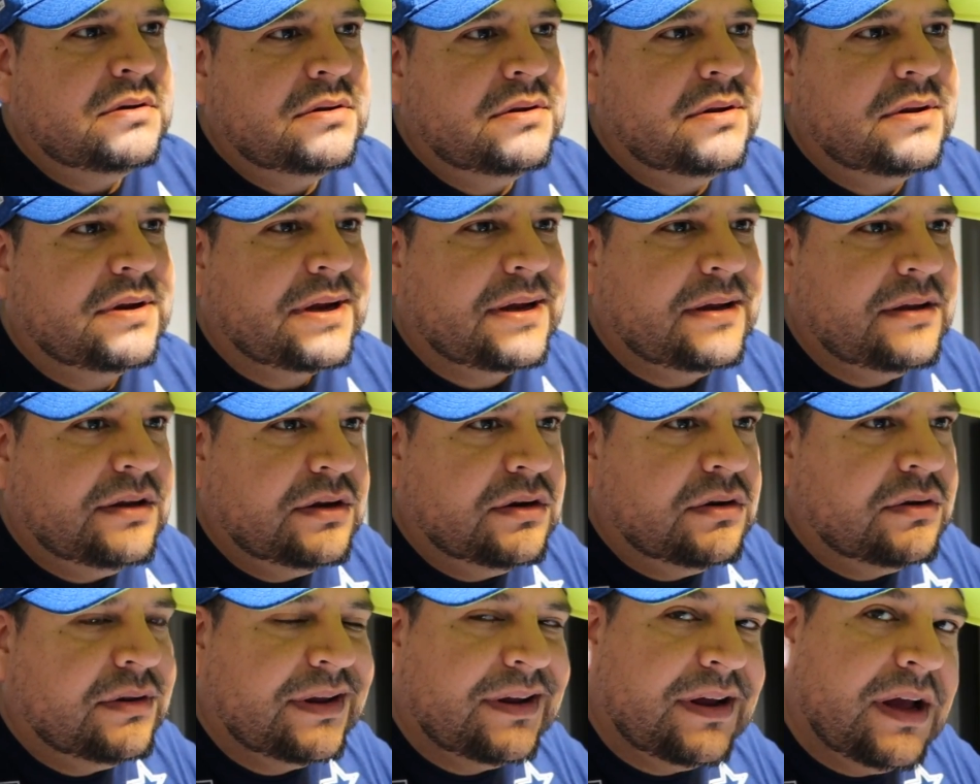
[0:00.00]

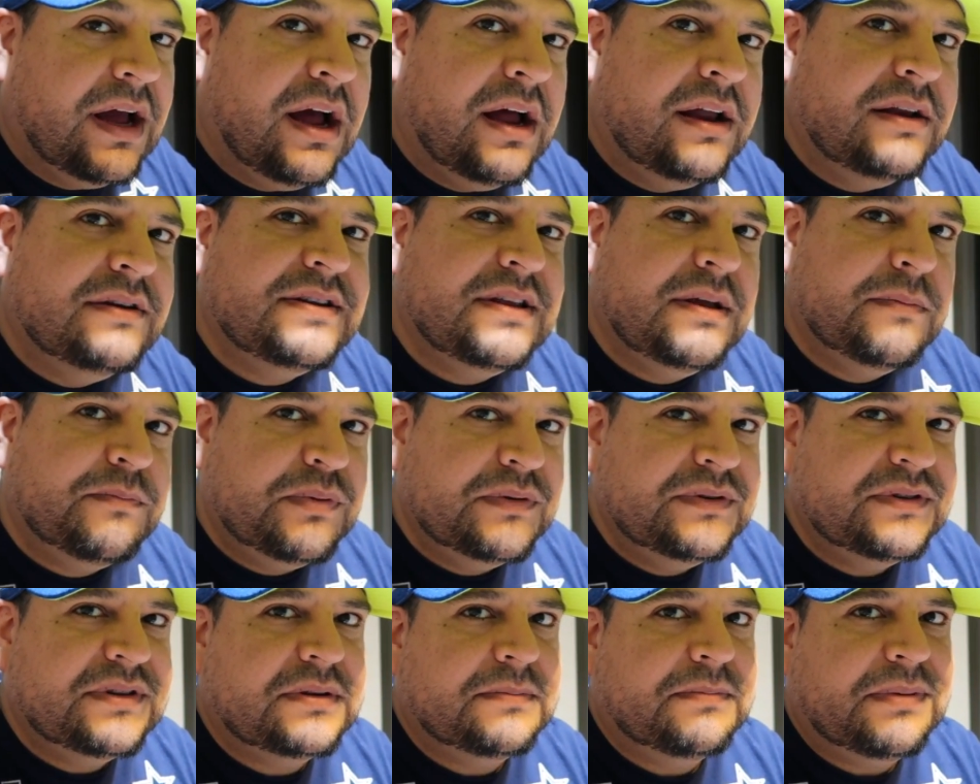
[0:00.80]
got
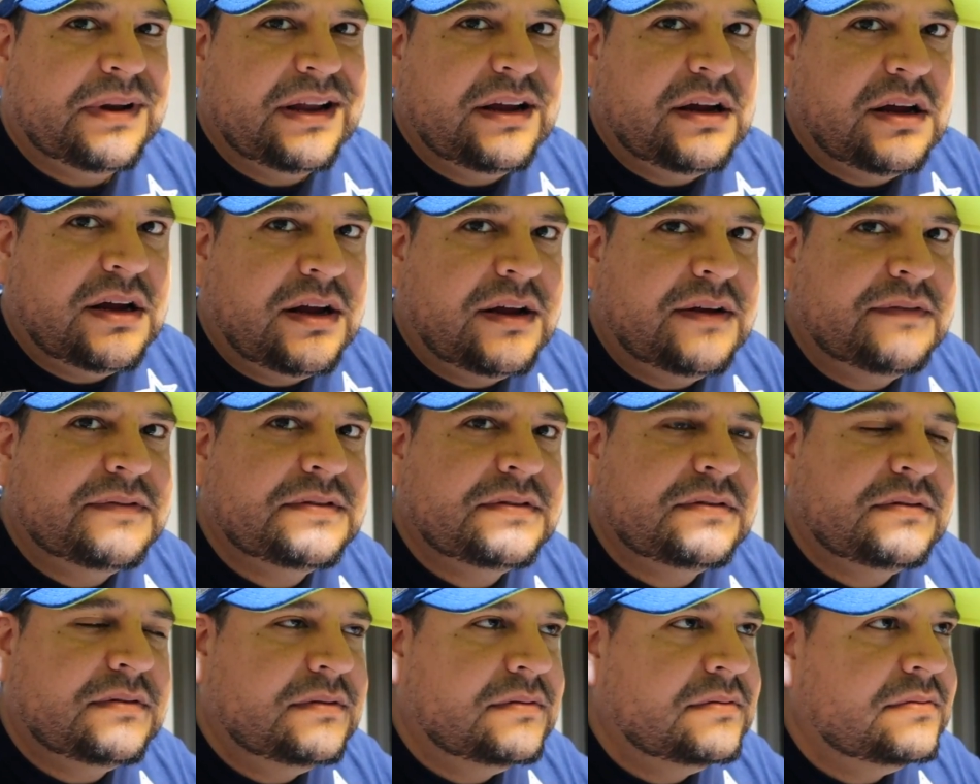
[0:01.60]
deep into the
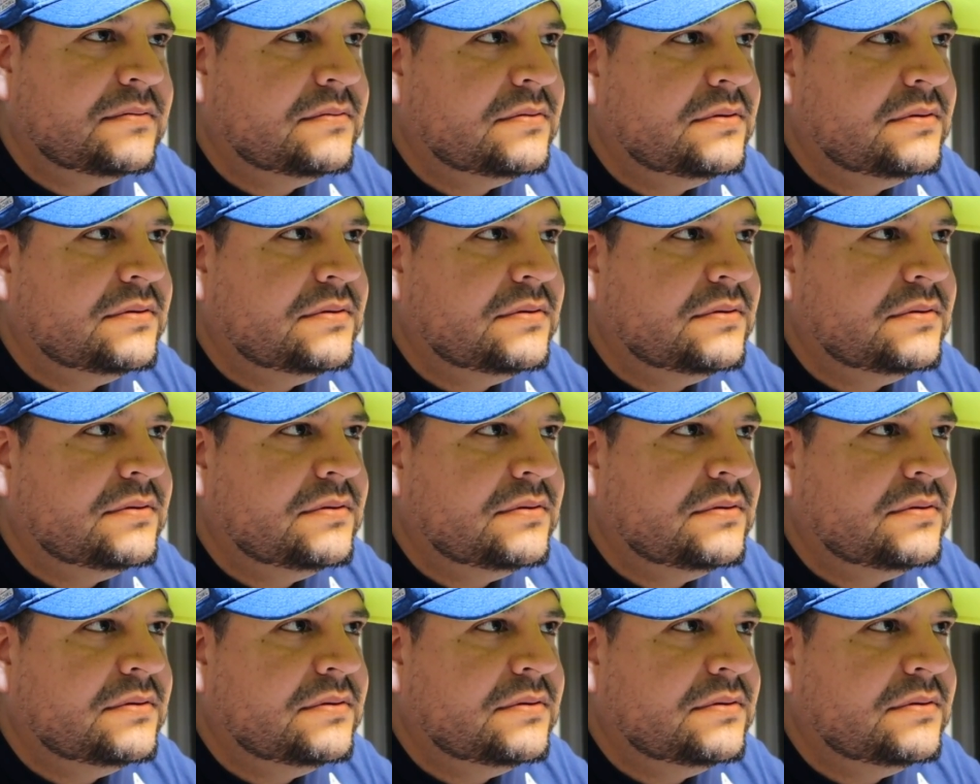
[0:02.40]
playoffs.